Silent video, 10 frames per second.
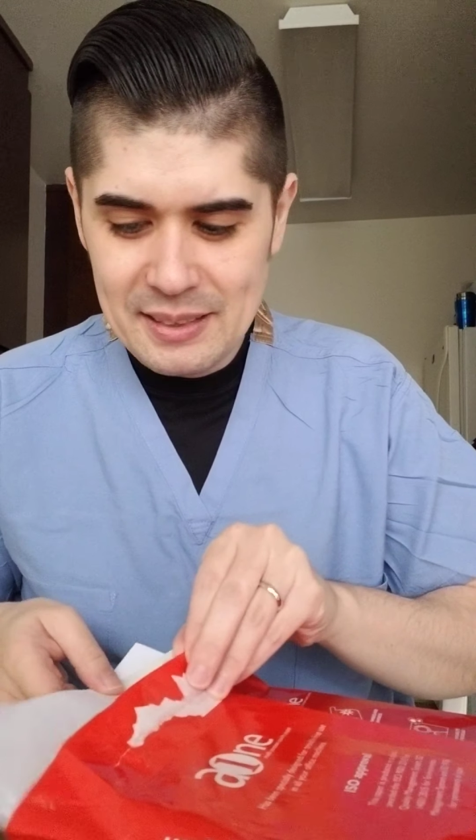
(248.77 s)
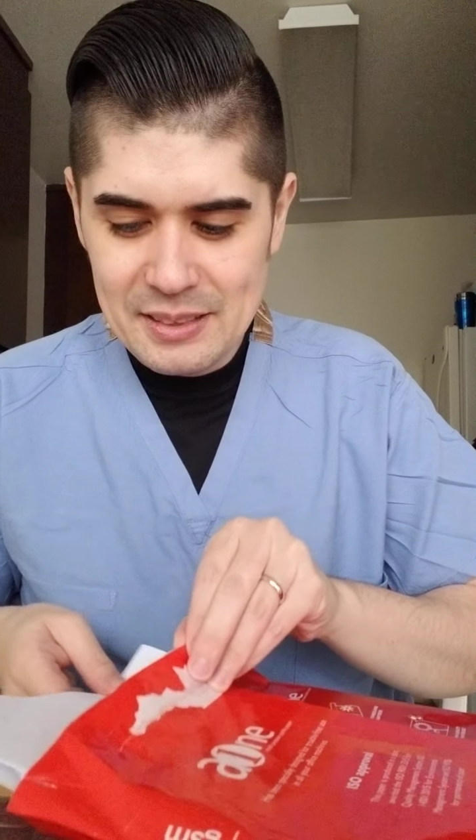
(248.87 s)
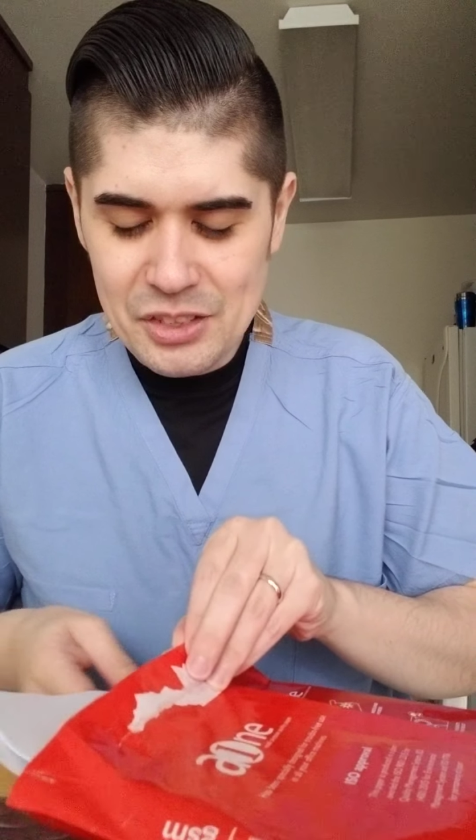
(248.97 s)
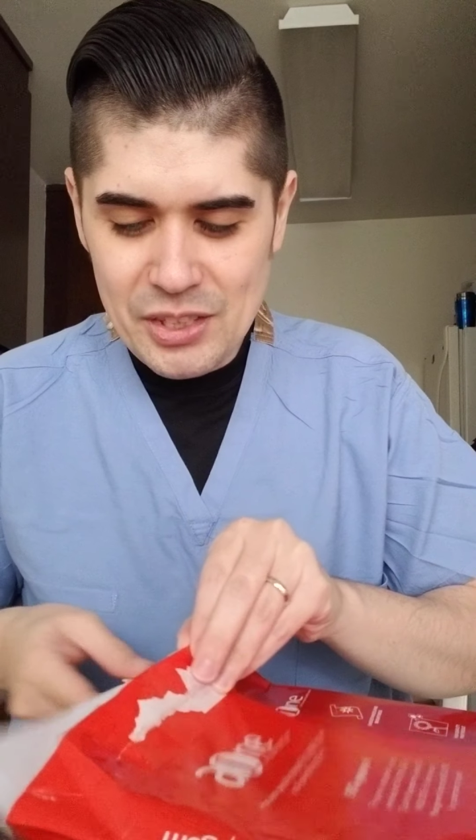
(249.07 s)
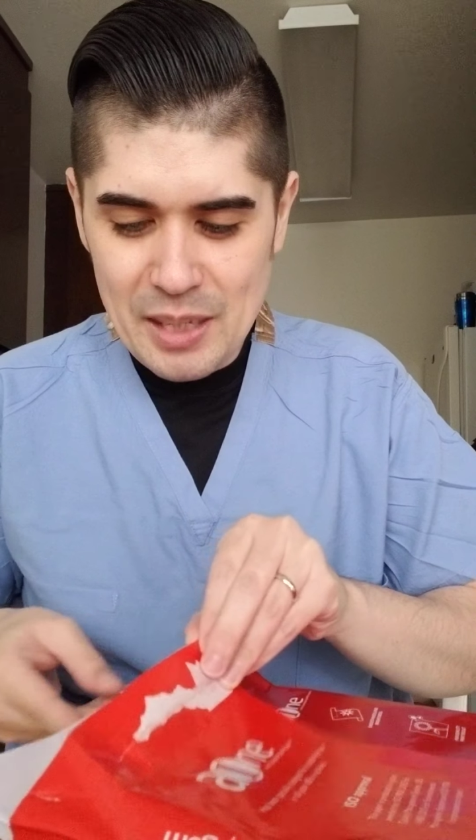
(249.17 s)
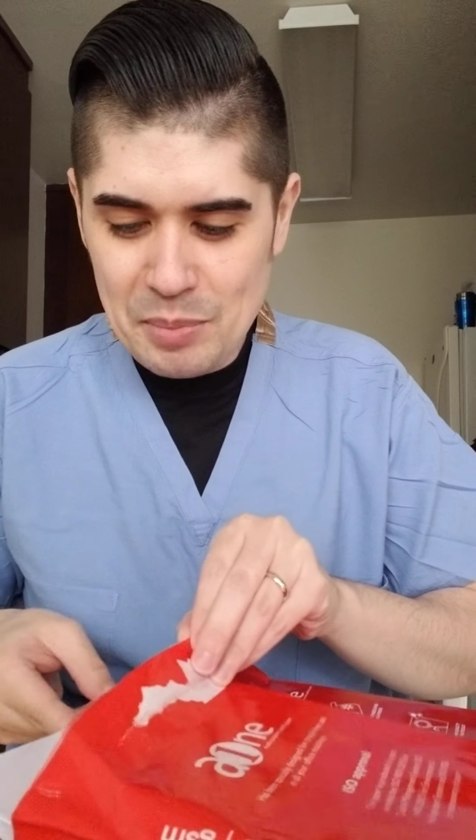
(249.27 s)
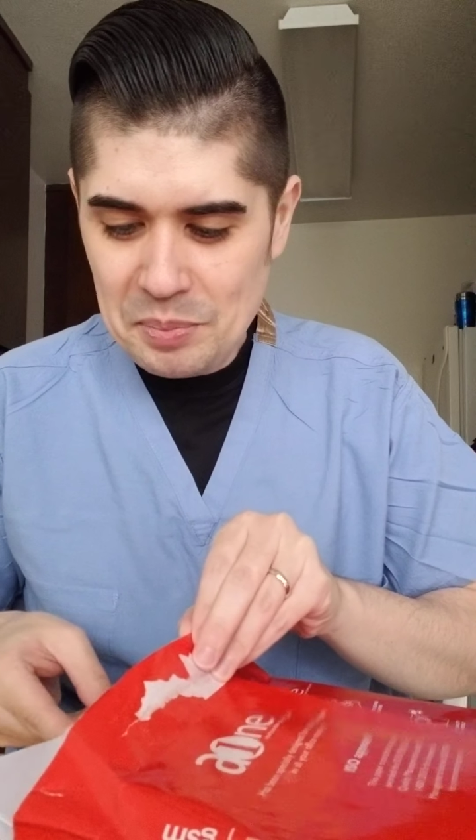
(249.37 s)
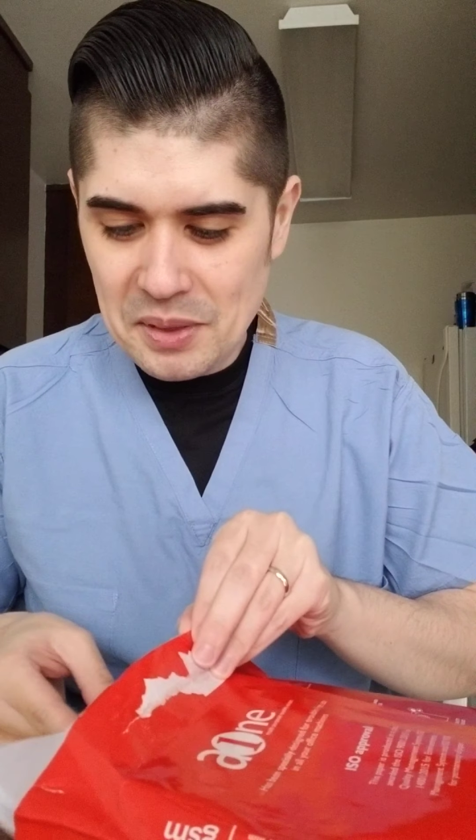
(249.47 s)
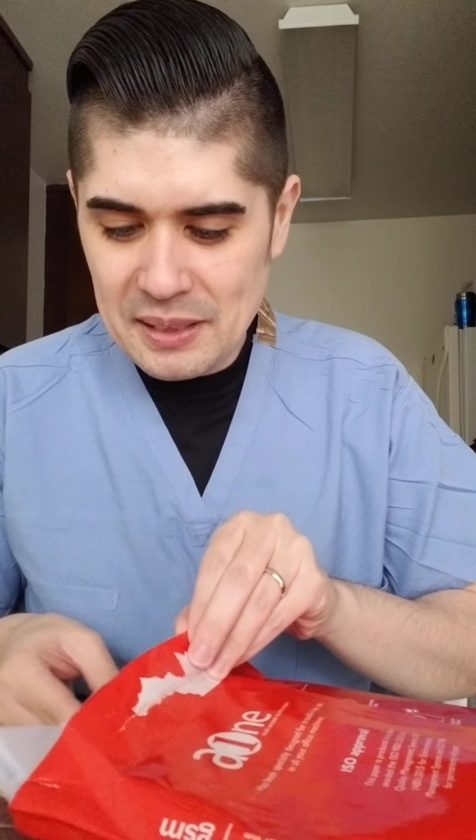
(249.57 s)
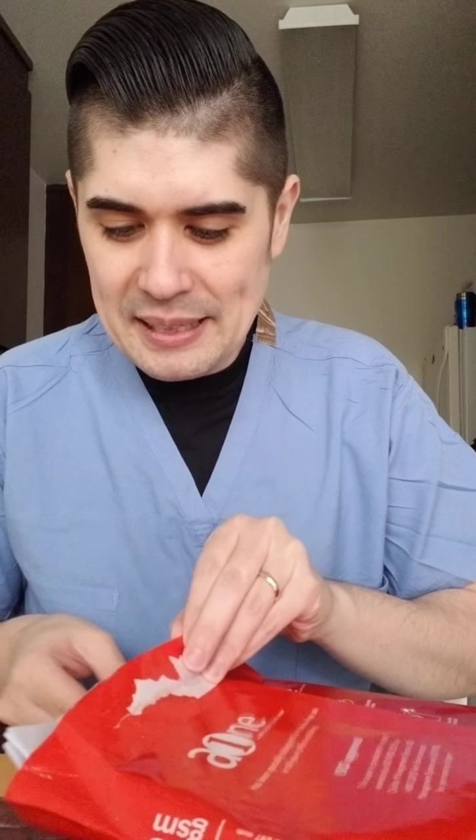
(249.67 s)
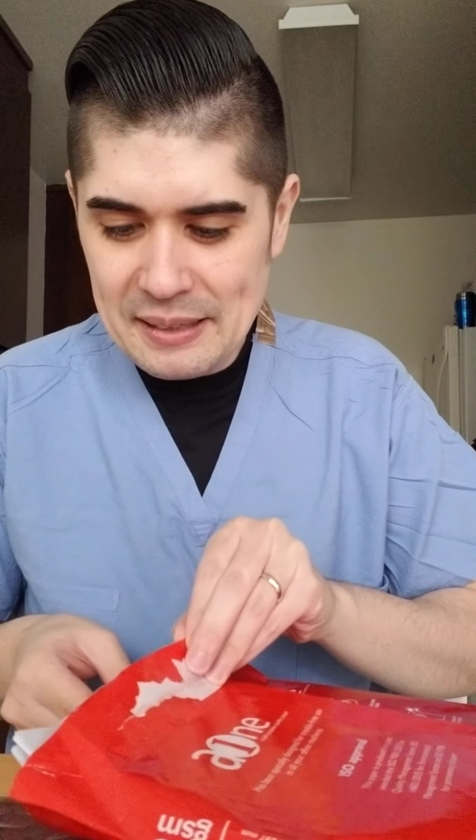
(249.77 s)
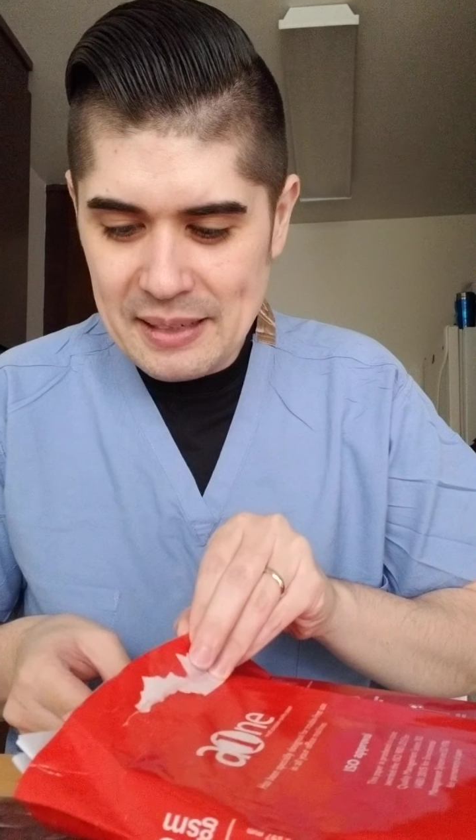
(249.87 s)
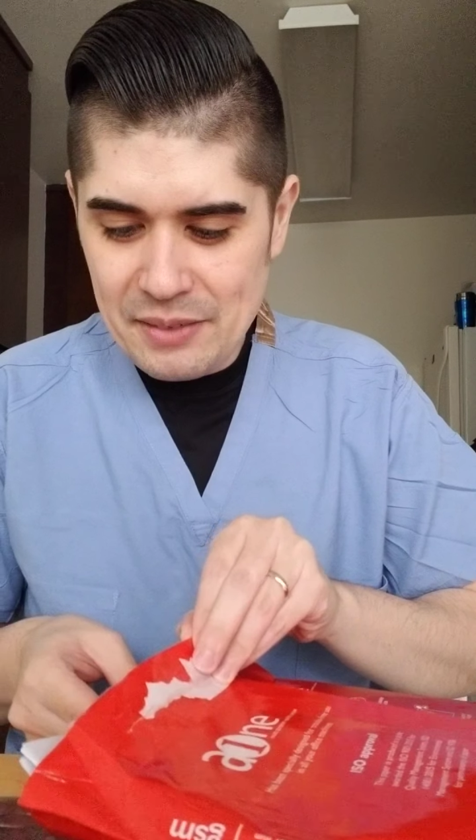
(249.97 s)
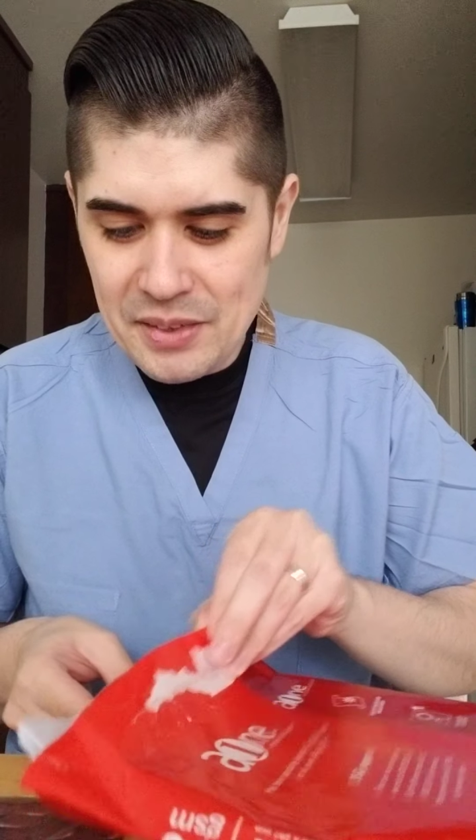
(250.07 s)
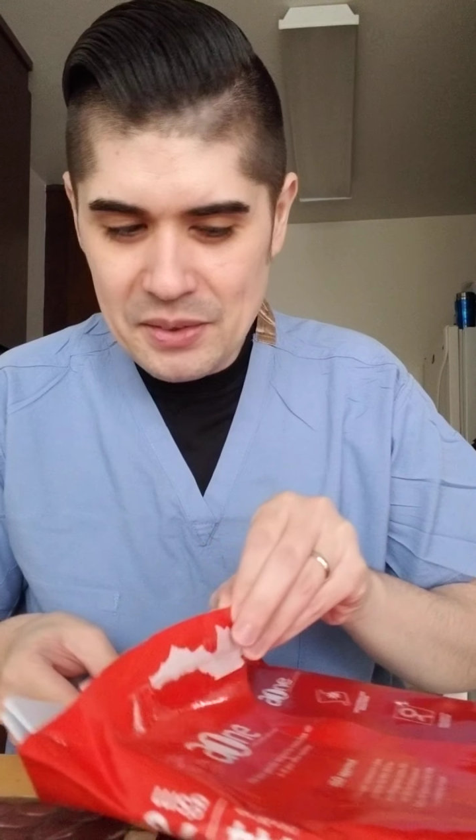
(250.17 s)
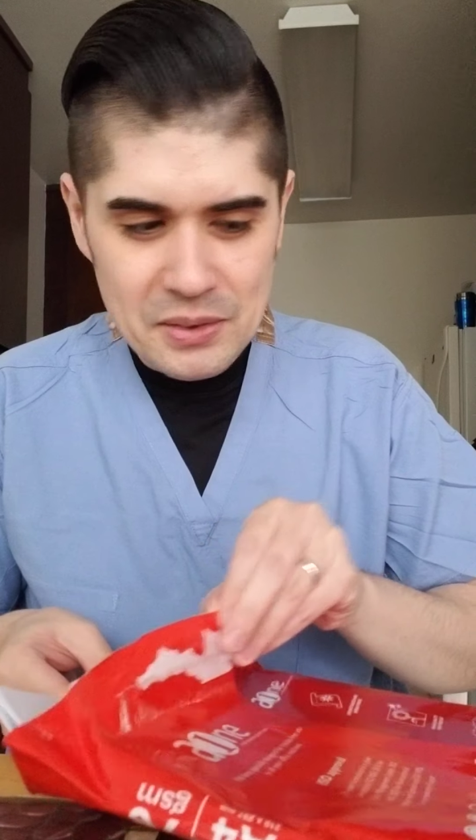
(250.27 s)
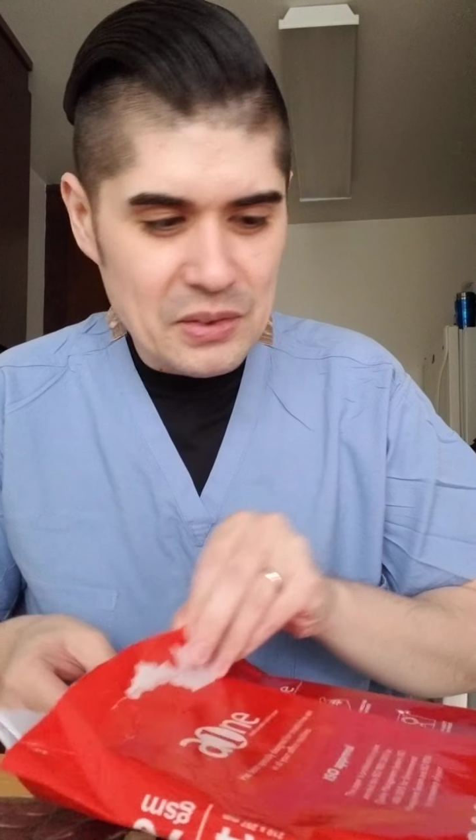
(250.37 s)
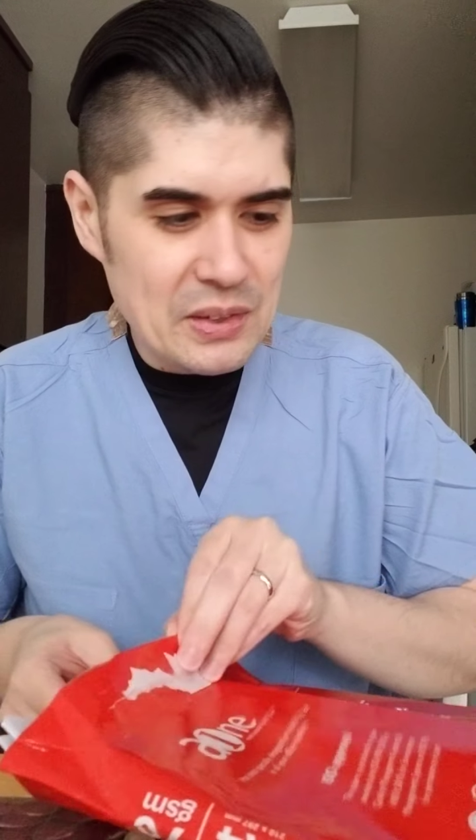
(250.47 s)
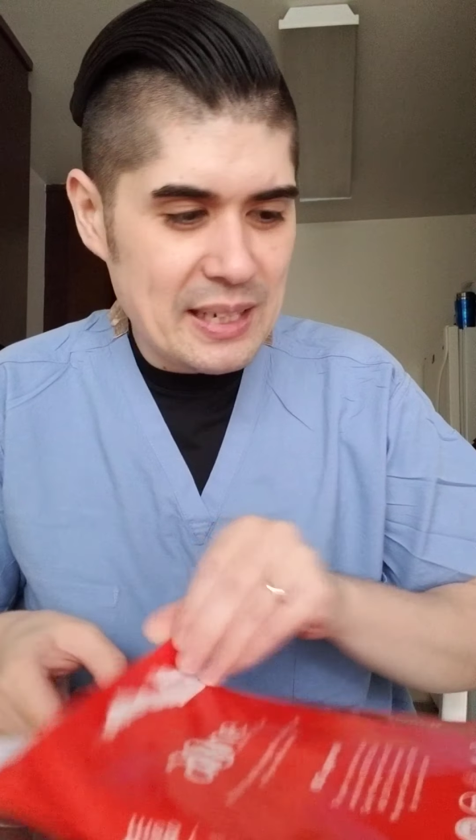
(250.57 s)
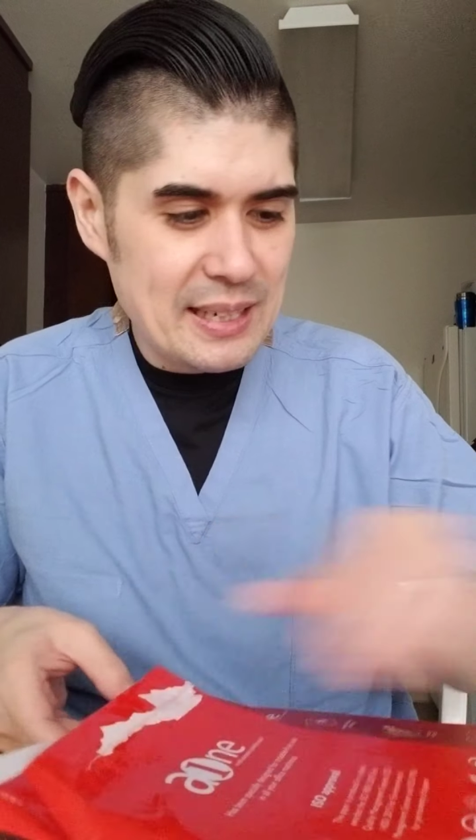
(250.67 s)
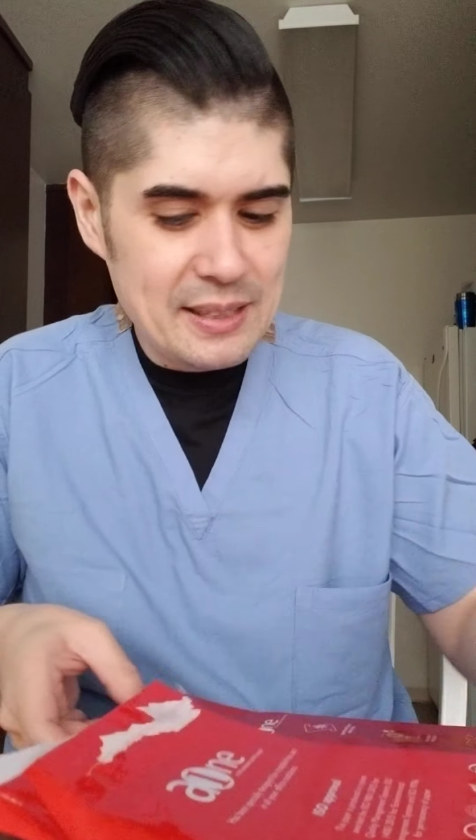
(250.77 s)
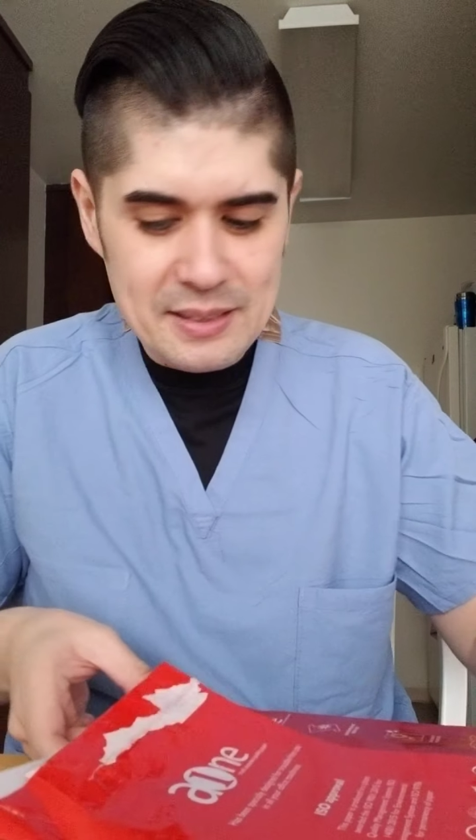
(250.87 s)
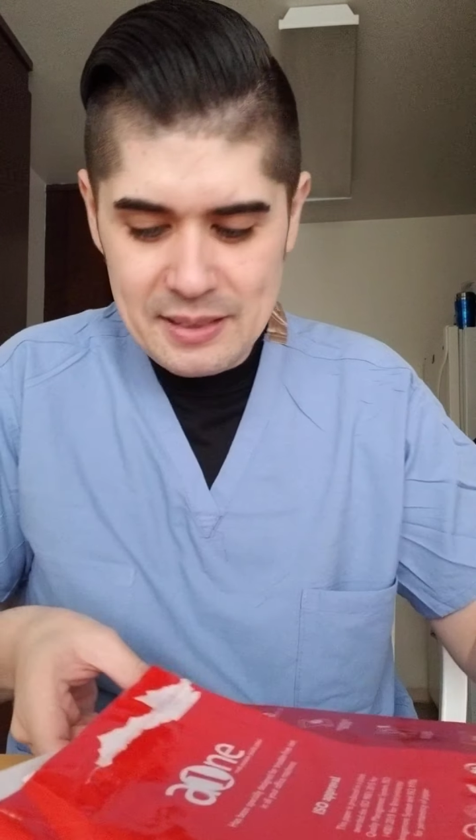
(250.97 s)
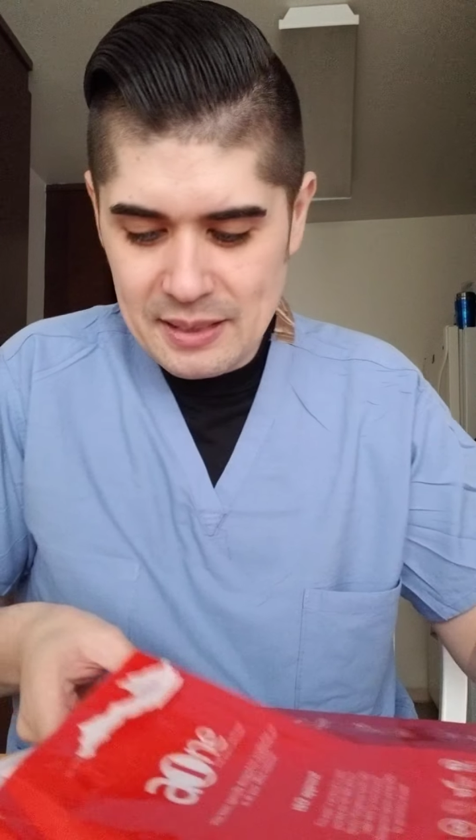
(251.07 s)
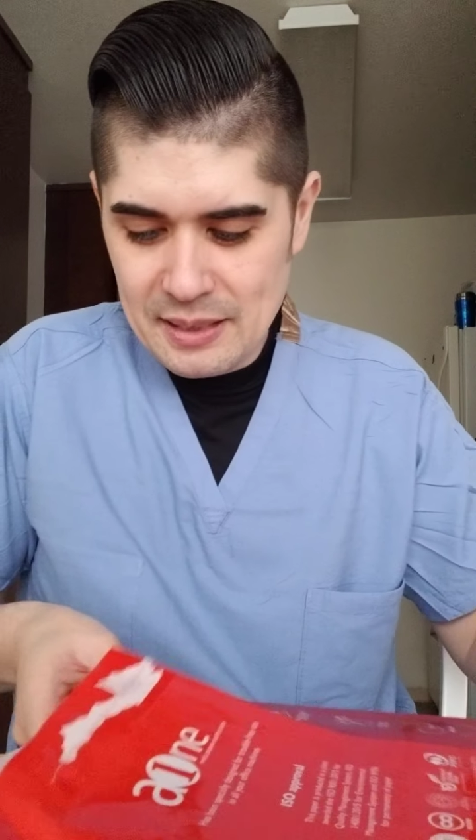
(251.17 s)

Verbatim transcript: Just type up the letter, have it notarized,